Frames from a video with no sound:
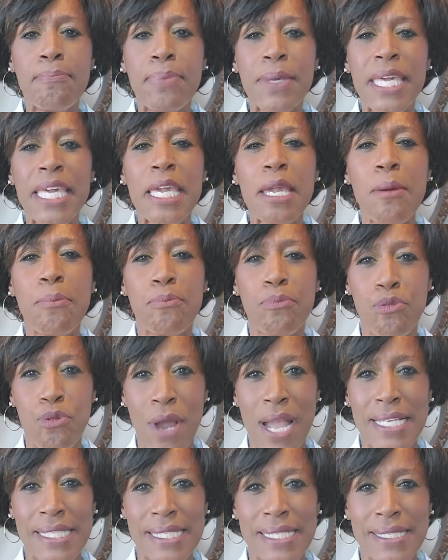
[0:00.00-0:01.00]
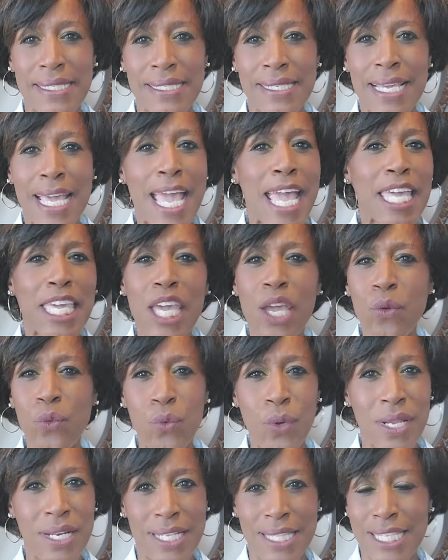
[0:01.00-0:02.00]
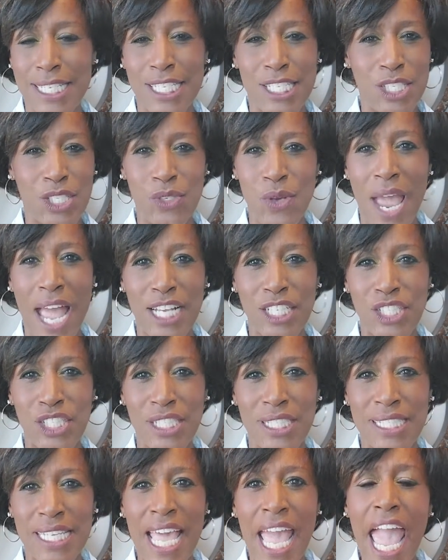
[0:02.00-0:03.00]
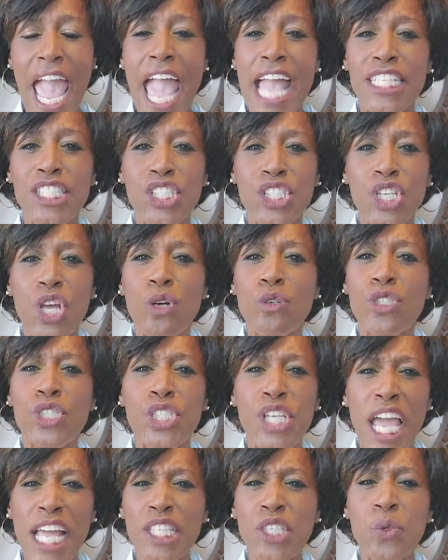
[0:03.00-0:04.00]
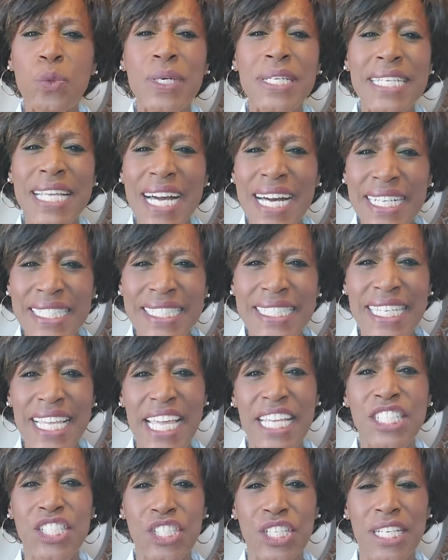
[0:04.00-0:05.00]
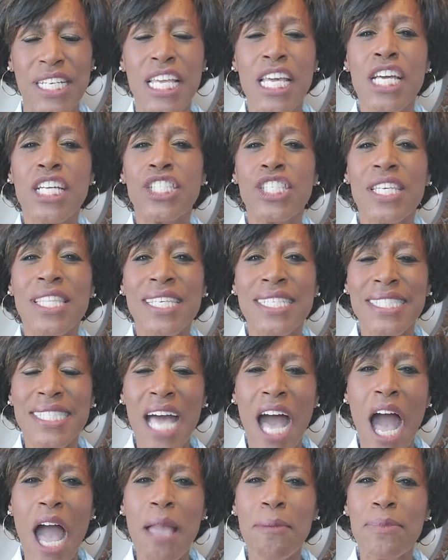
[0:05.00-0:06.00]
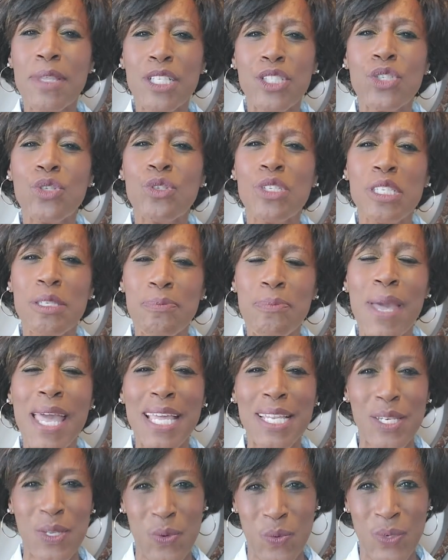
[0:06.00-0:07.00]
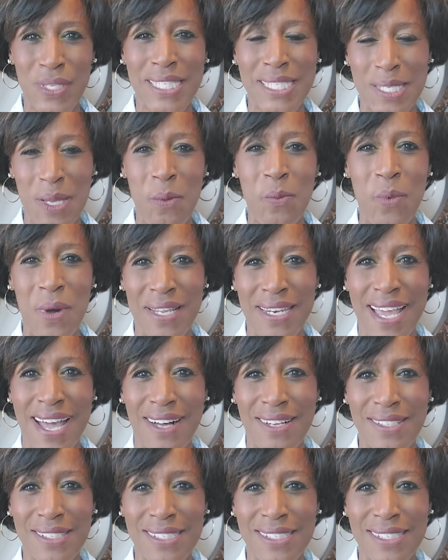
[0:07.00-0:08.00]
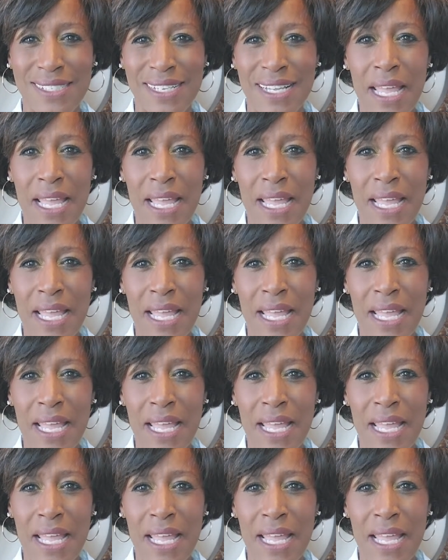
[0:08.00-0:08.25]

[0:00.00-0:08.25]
Be present. Get rid of the distractions and show genuine attention to the time that you spend with someone else.